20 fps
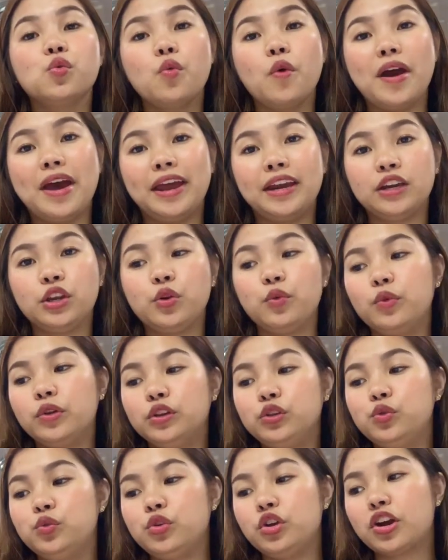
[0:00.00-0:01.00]
when you will
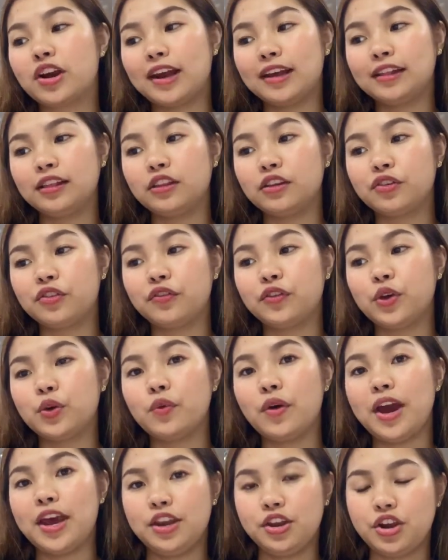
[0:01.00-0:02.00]
do your interview
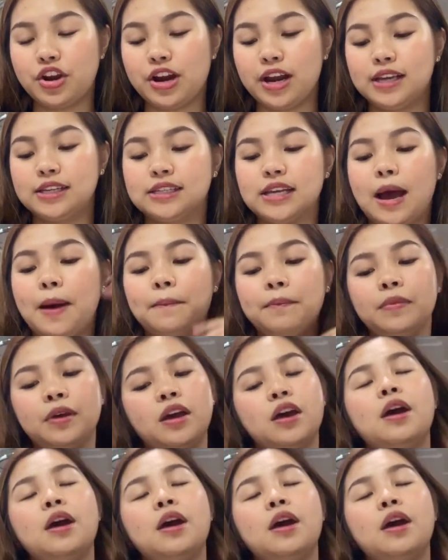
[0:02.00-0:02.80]
and your exam.